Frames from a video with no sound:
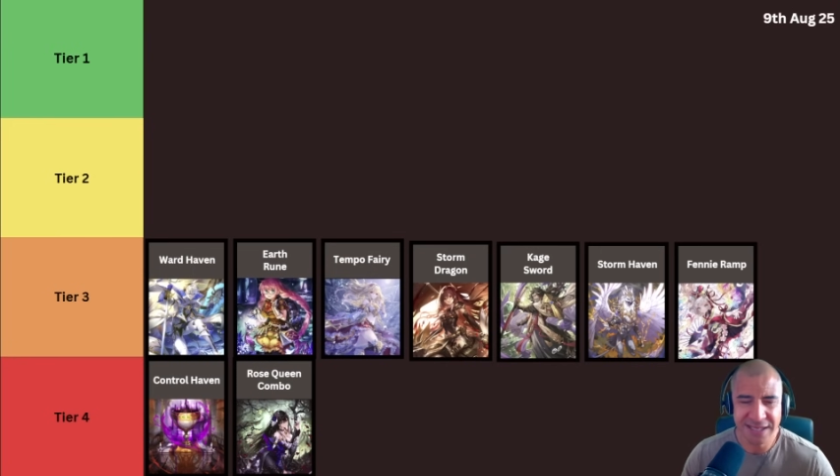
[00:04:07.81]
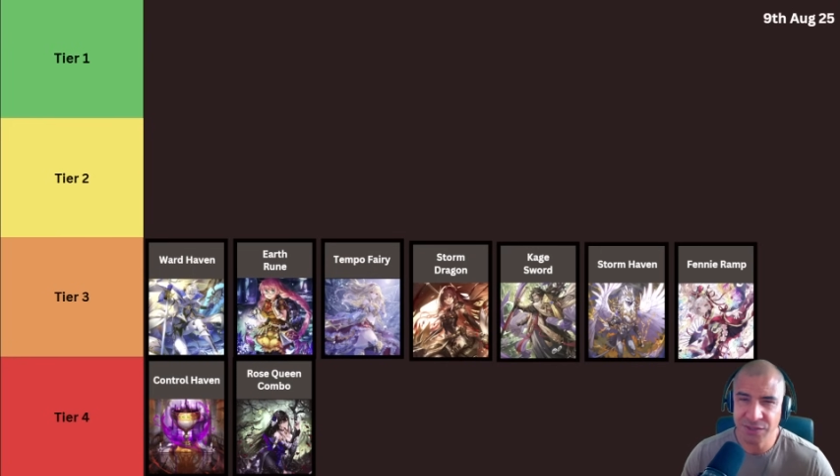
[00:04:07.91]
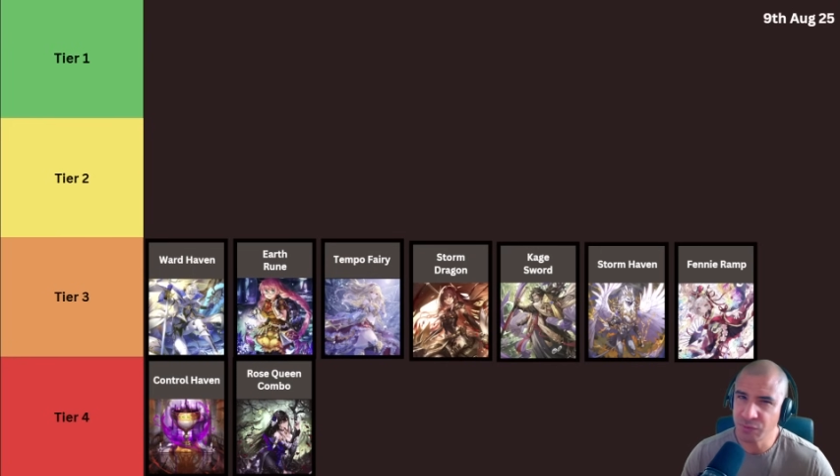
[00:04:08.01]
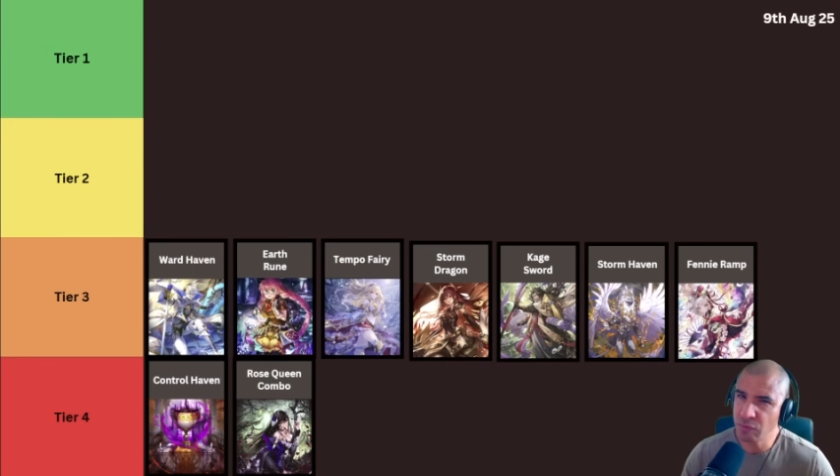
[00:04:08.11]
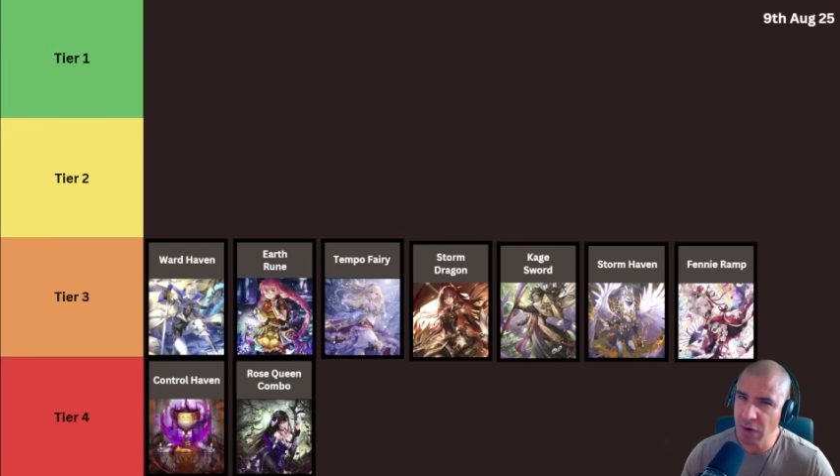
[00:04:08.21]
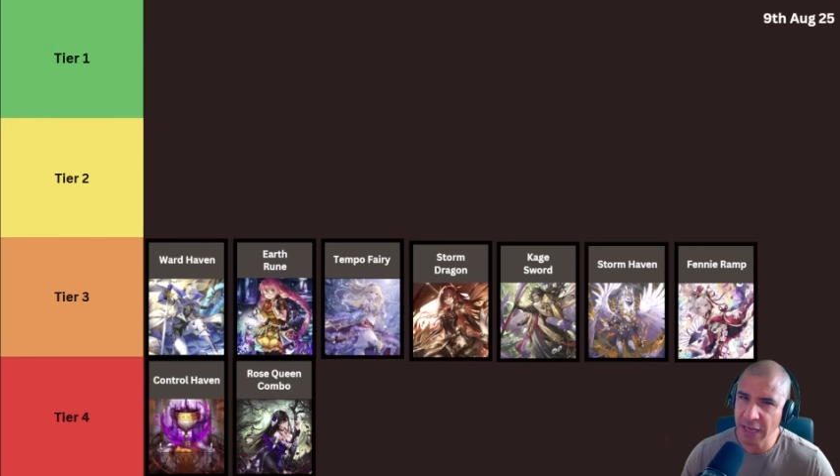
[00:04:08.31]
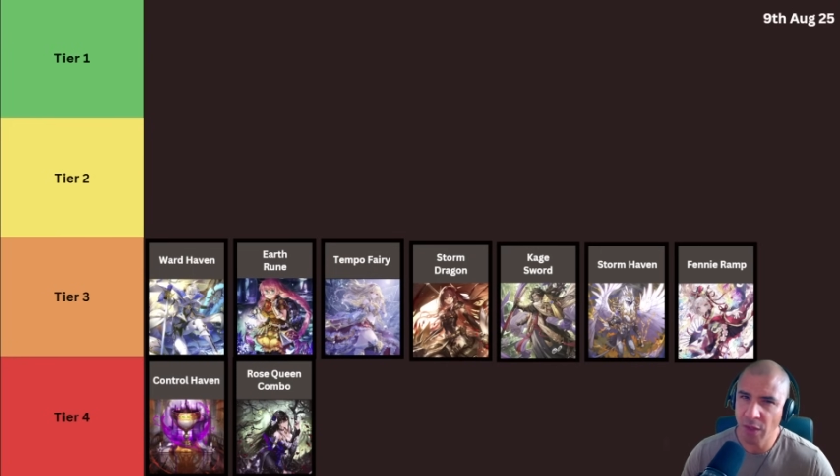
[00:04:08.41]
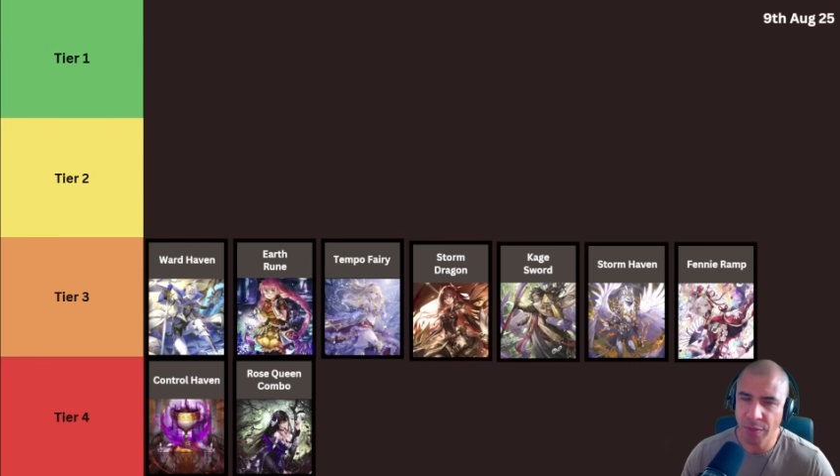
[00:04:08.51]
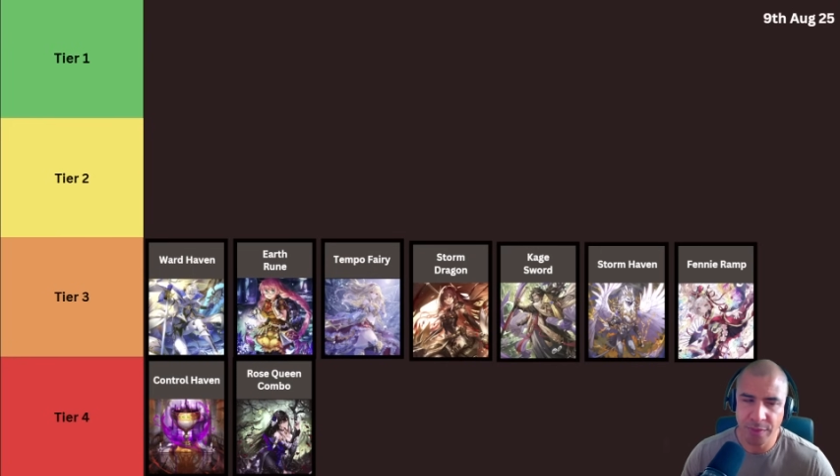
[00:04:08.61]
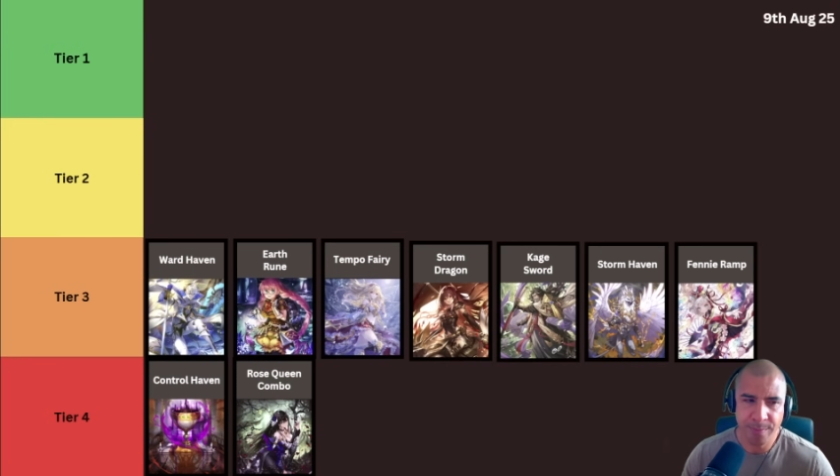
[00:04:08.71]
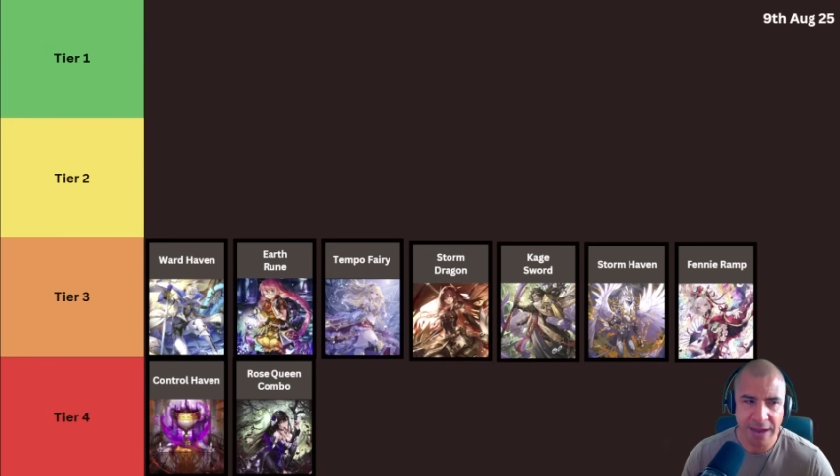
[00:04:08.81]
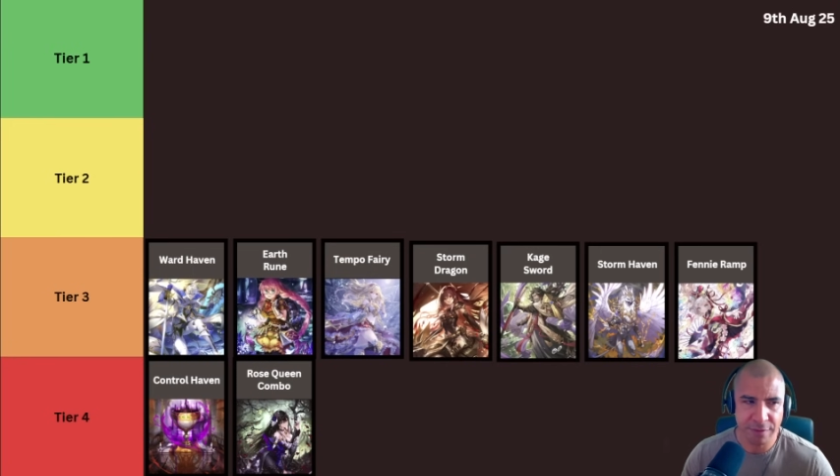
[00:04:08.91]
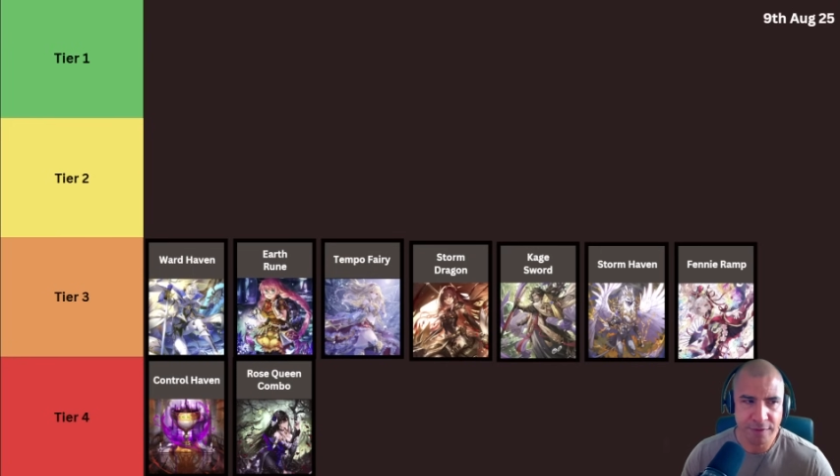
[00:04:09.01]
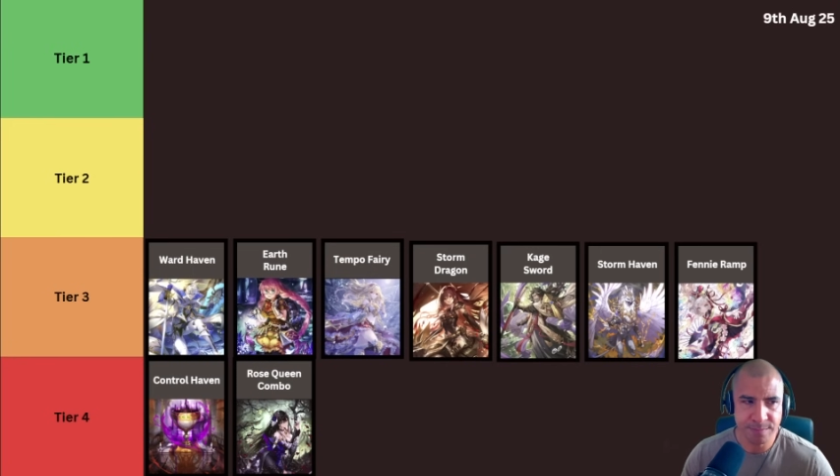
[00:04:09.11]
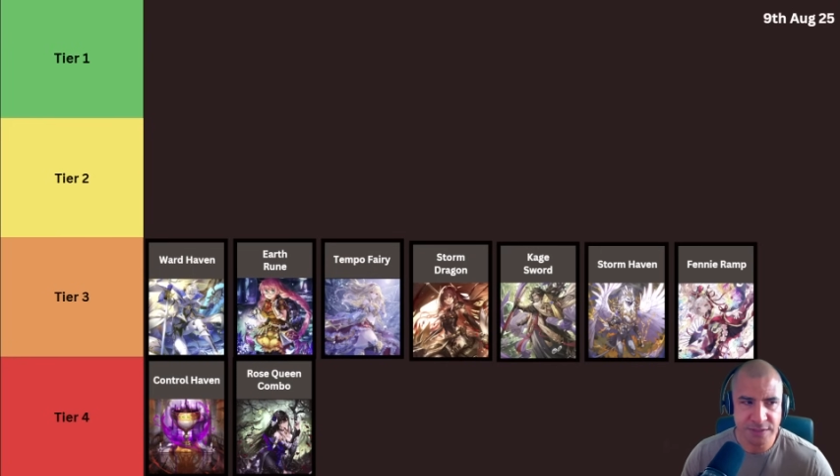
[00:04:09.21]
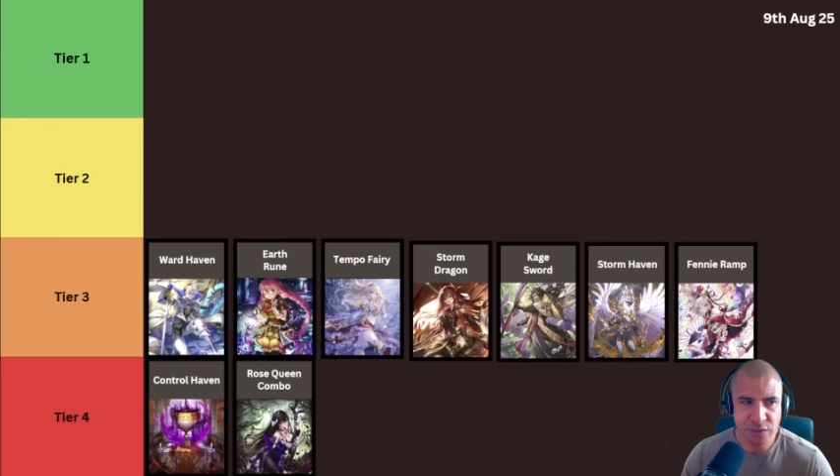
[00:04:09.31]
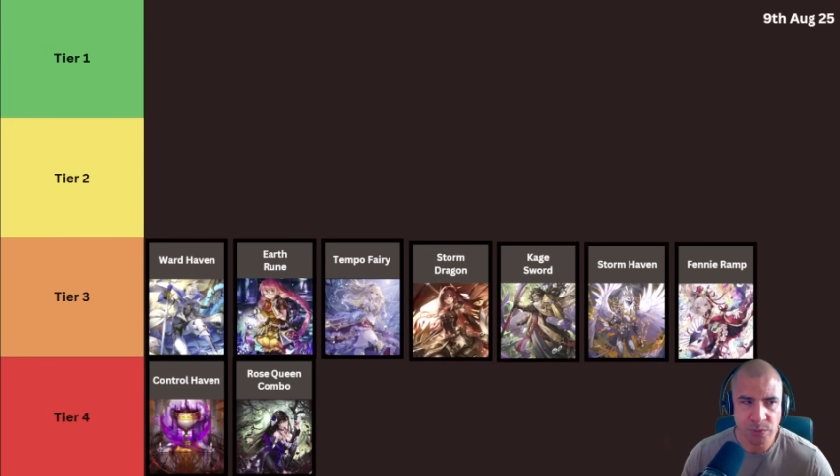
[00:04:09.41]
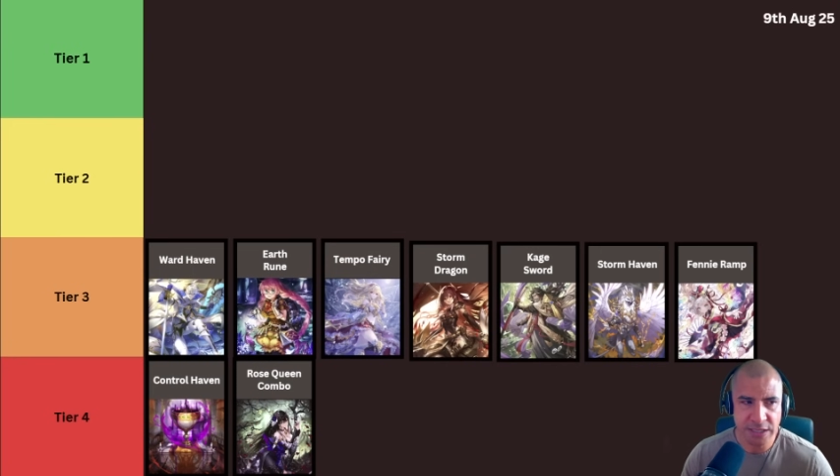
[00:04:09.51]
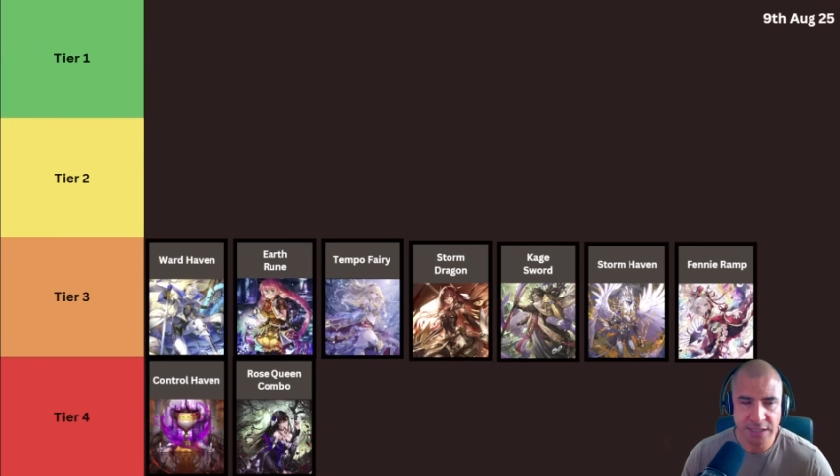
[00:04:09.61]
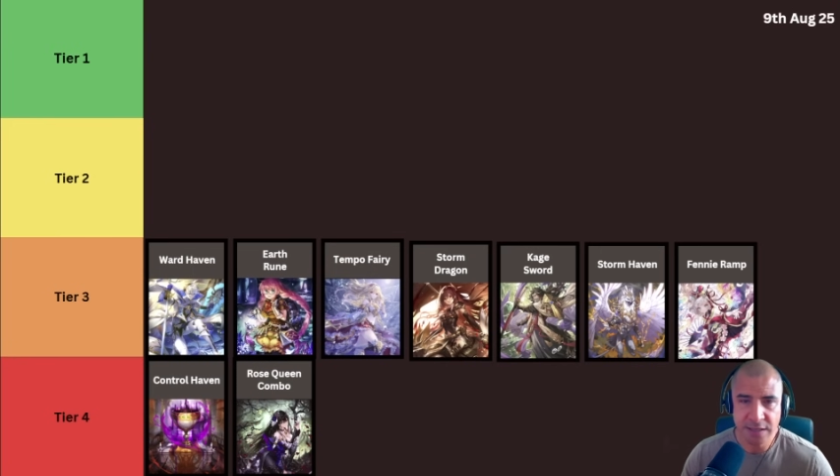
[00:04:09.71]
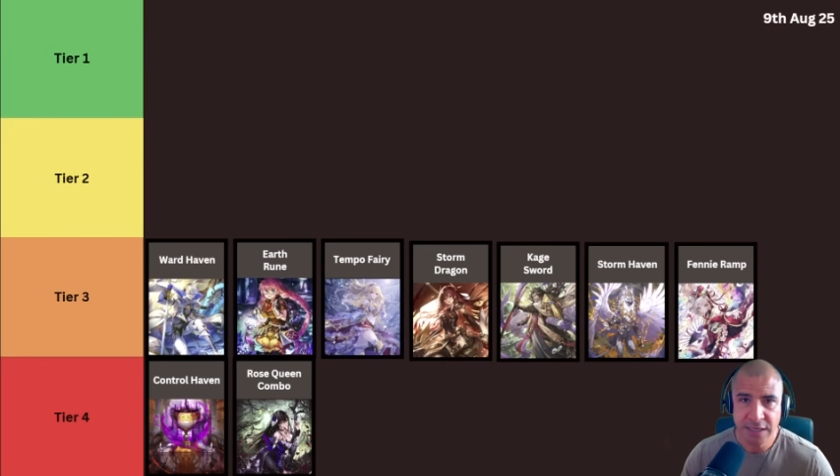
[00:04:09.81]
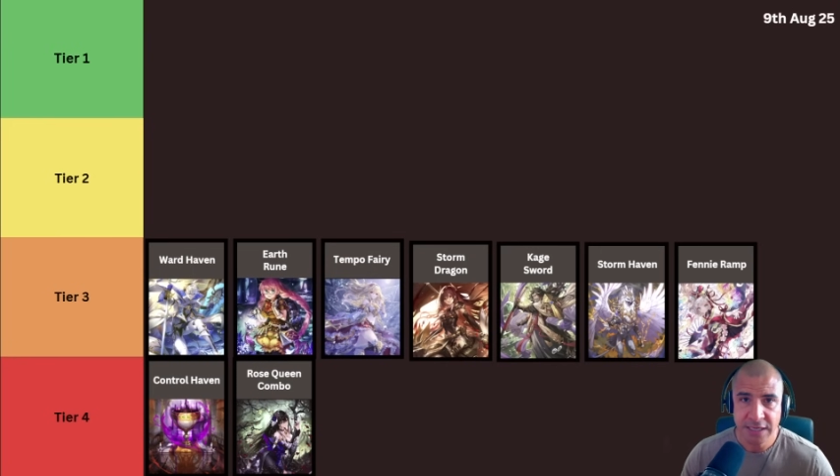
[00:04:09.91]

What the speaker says: is right on the barrier between